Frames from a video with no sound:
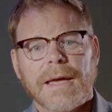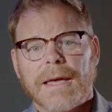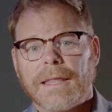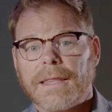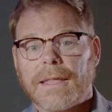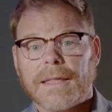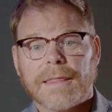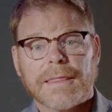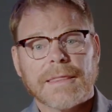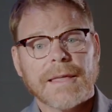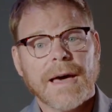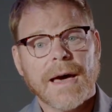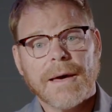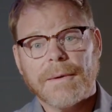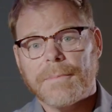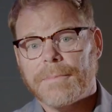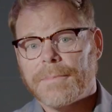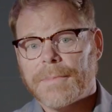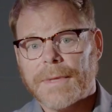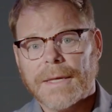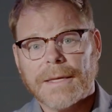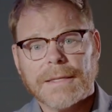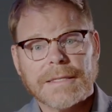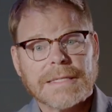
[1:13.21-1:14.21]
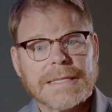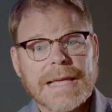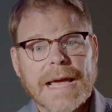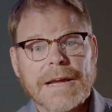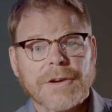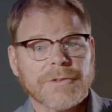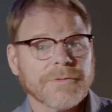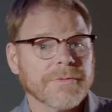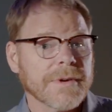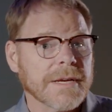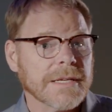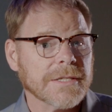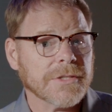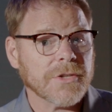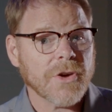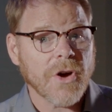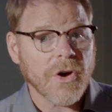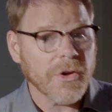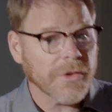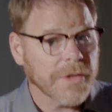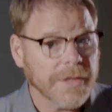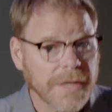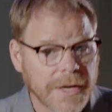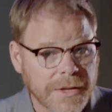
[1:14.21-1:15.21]
and they thought they had sacrificed to
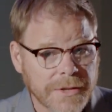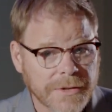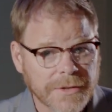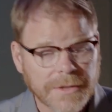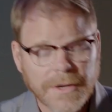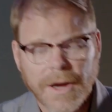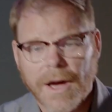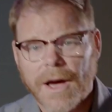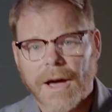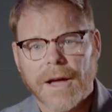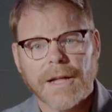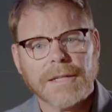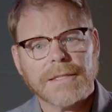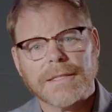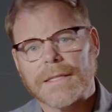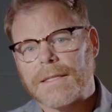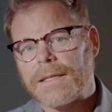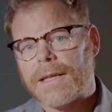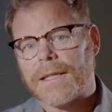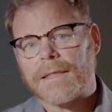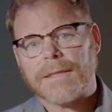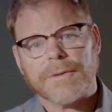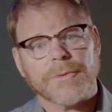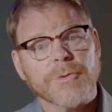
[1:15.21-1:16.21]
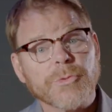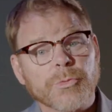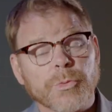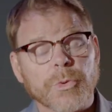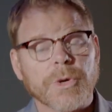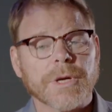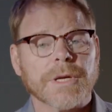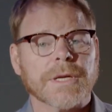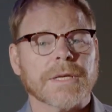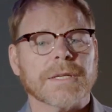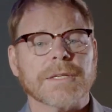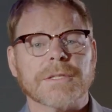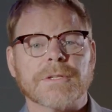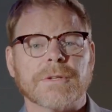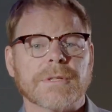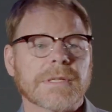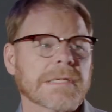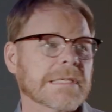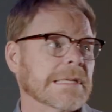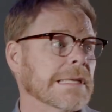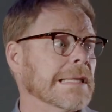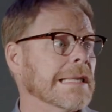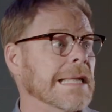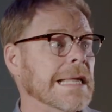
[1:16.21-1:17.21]
all the other gods and nothing was working. So they
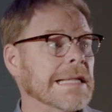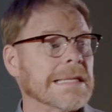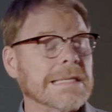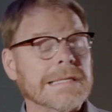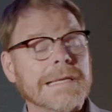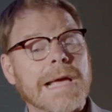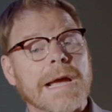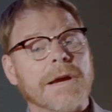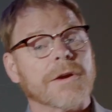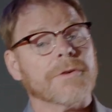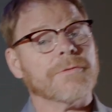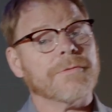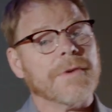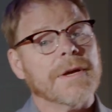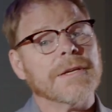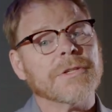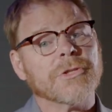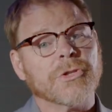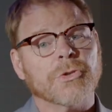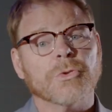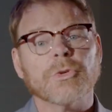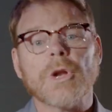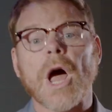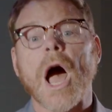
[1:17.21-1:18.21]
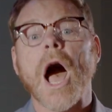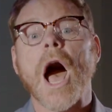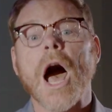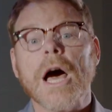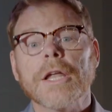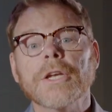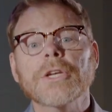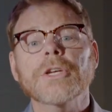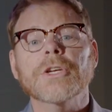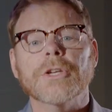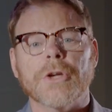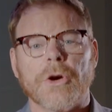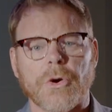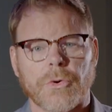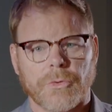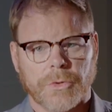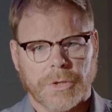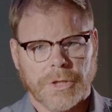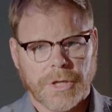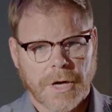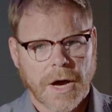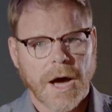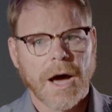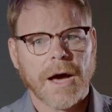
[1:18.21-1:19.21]
said, let's sacrifice to an
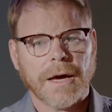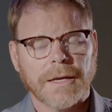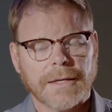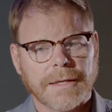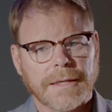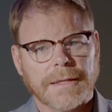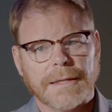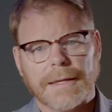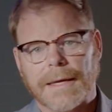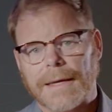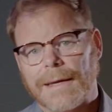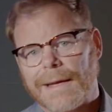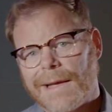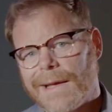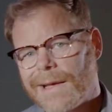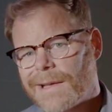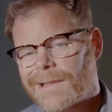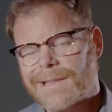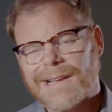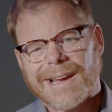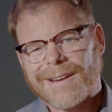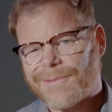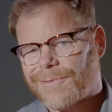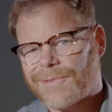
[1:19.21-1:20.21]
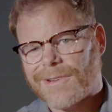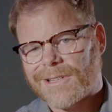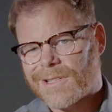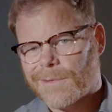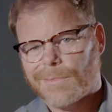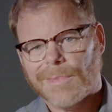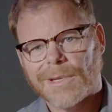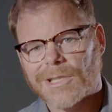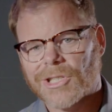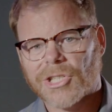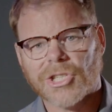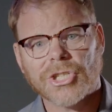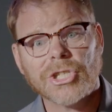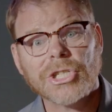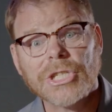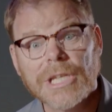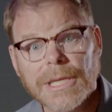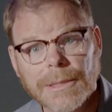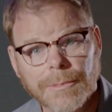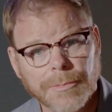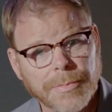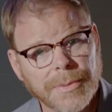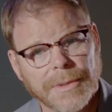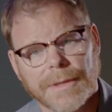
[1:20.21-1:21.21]
unknown god. And they sacrificed a bunch of
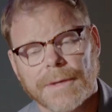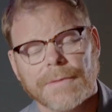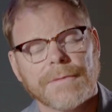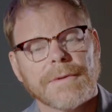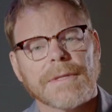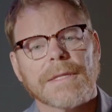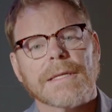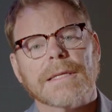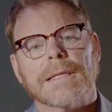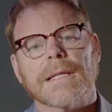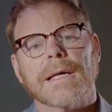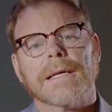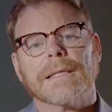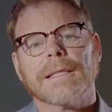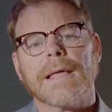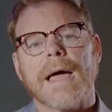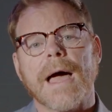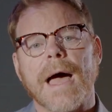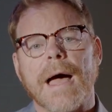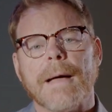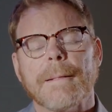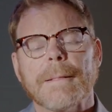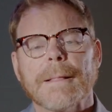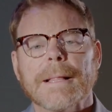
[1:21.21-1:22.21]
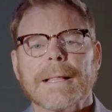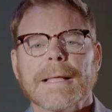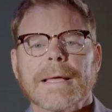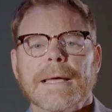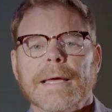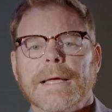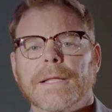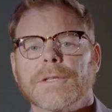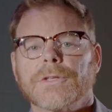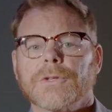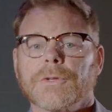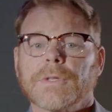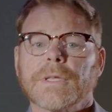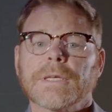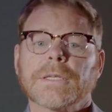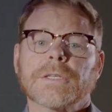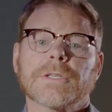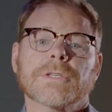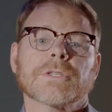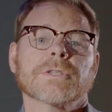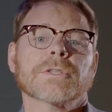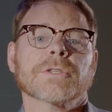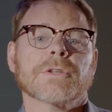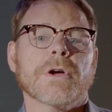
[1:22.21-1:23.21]
sheep and everything like that. And so they
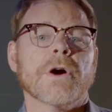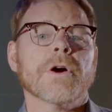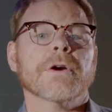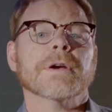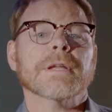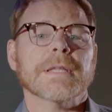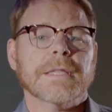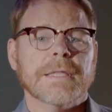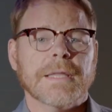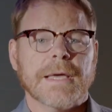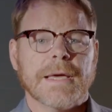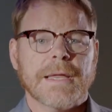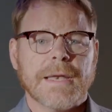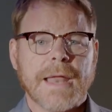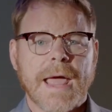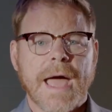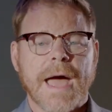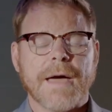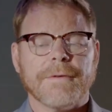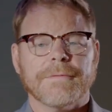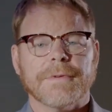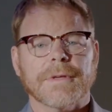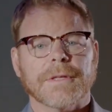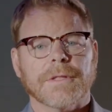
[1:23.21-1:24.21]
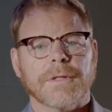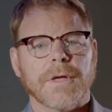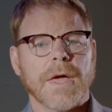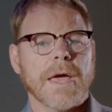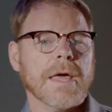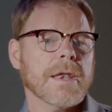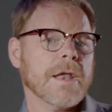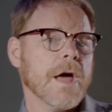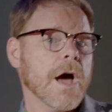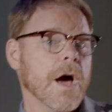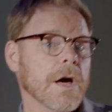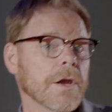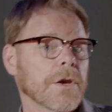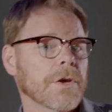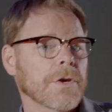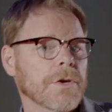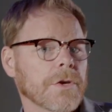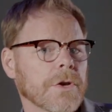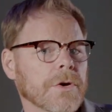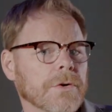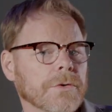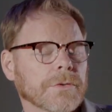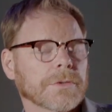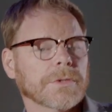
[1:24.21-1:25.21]
started then having an
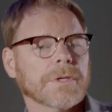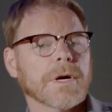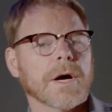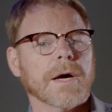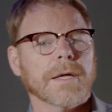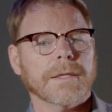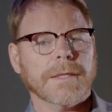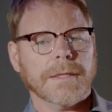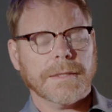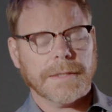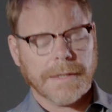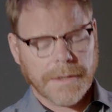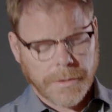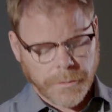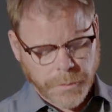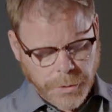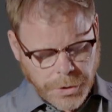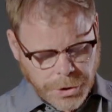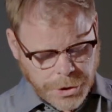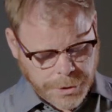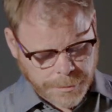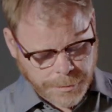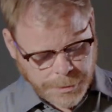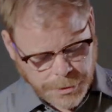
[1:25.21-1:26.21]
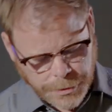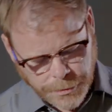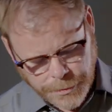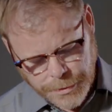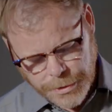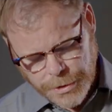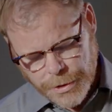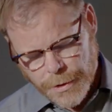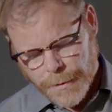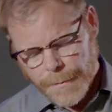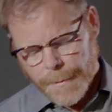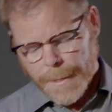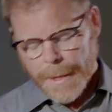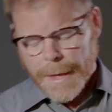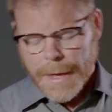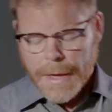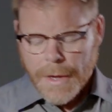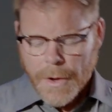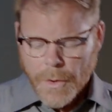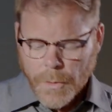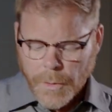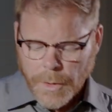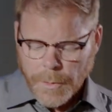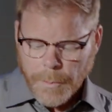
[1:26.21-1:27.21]
unknown god that they had worshiped to. And so
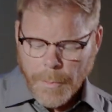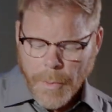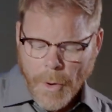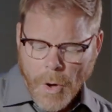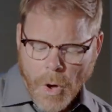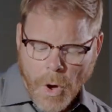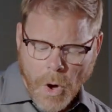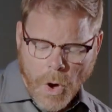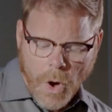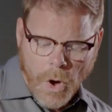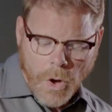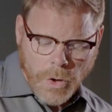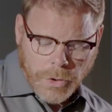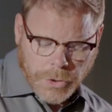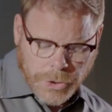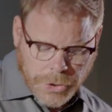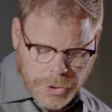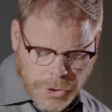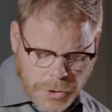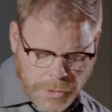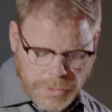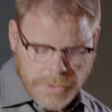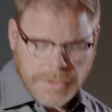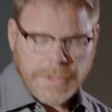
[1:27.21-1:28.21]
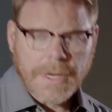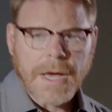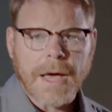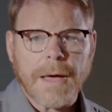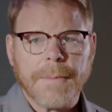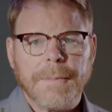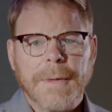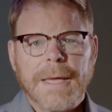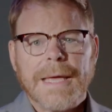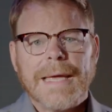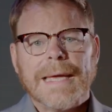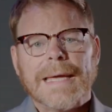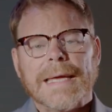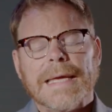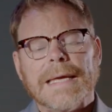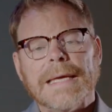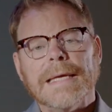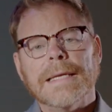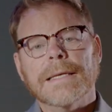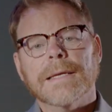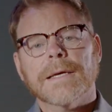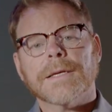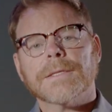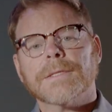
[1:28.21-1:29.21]
when Paul shows up,
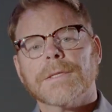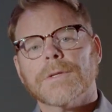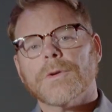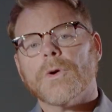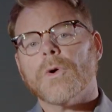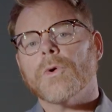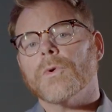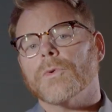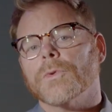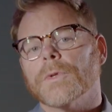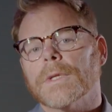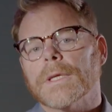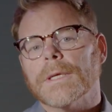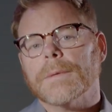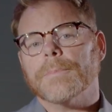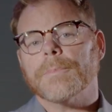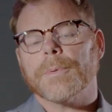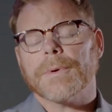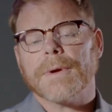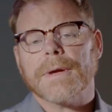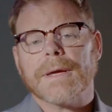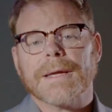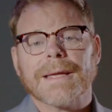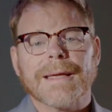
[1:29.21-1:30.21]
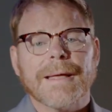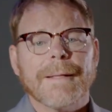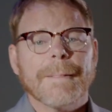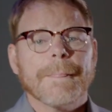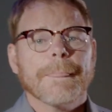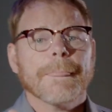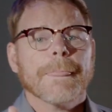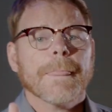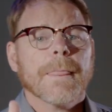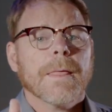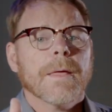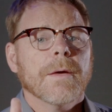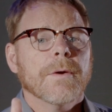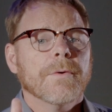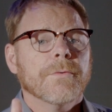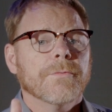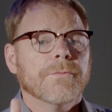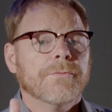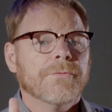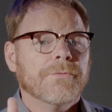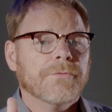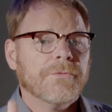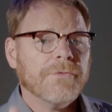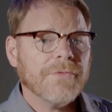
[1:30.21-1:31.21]
he doesn't only bring
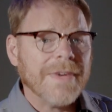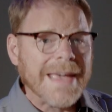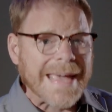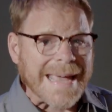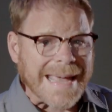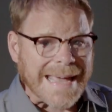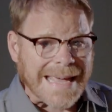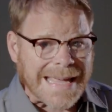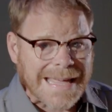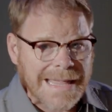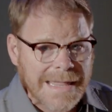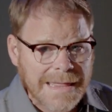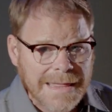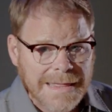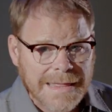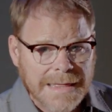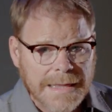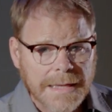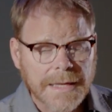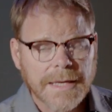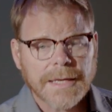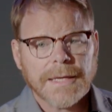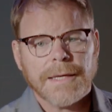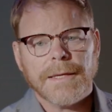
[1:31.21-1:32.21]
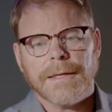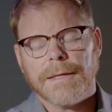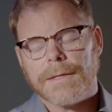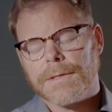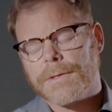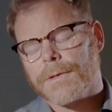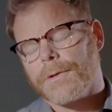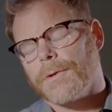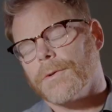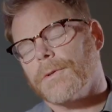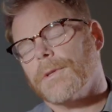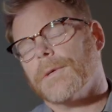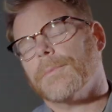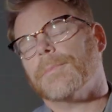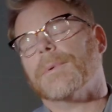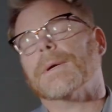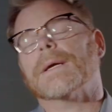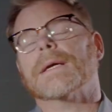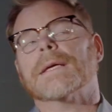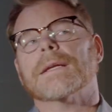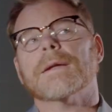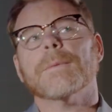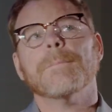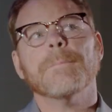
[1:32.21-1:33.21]
faith, he doesn't only
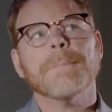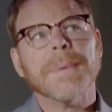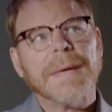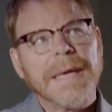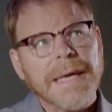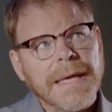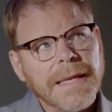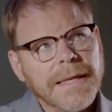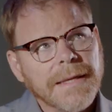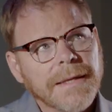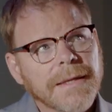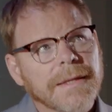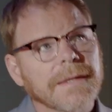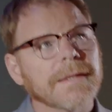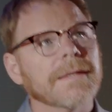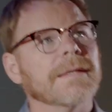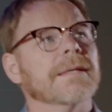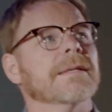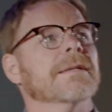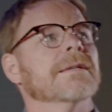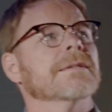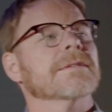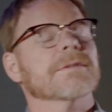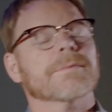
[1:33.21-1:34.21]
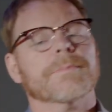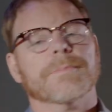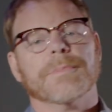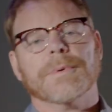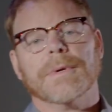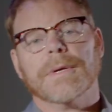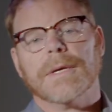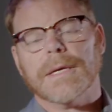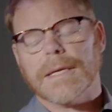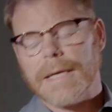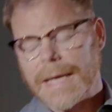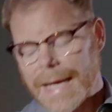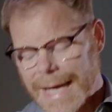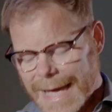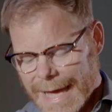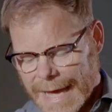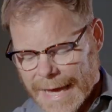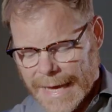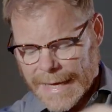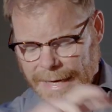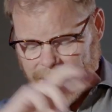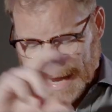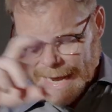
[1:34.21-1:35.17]
bring an opinion, he doesn't bring an